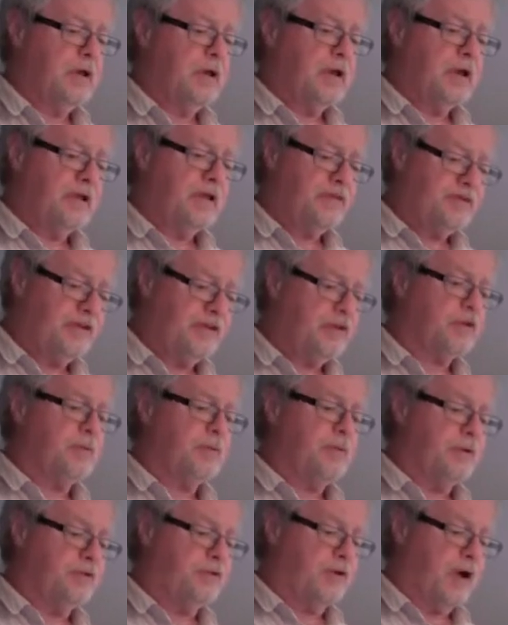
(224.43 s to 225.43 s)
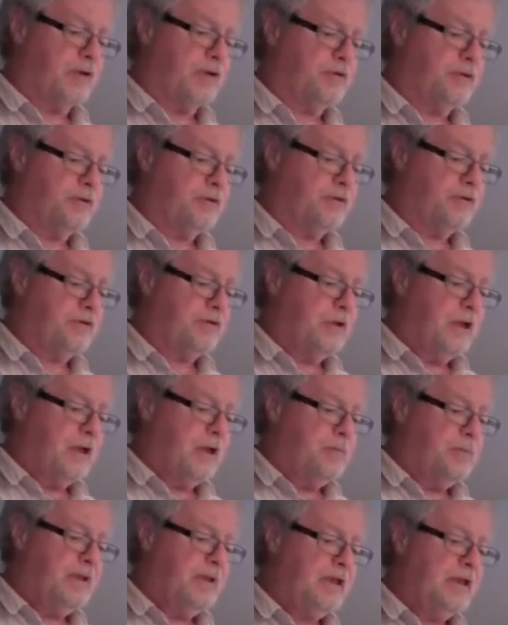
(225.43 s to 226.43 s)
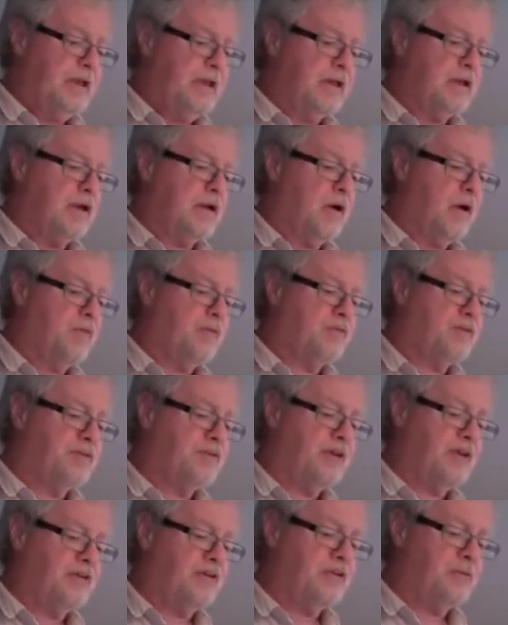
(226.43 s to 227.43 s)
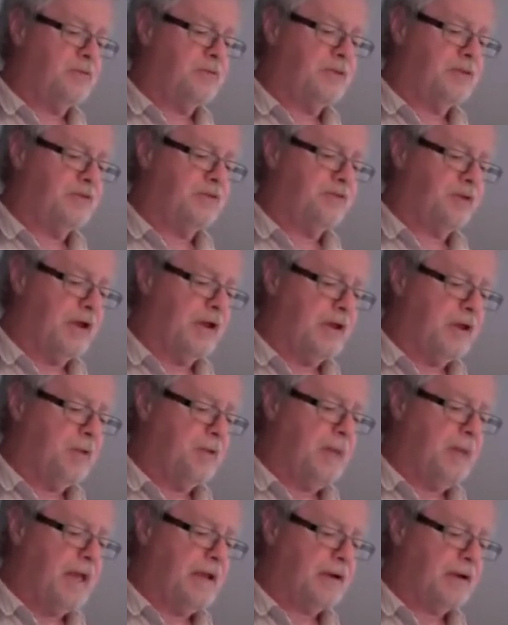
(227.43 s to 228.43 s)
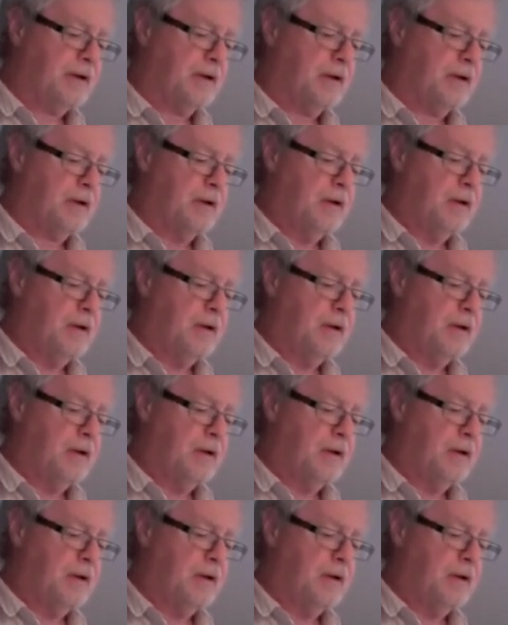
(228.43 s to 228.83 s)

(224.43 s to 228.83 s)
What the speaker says: Consider, muchachos, being in conversation with the frail beggar,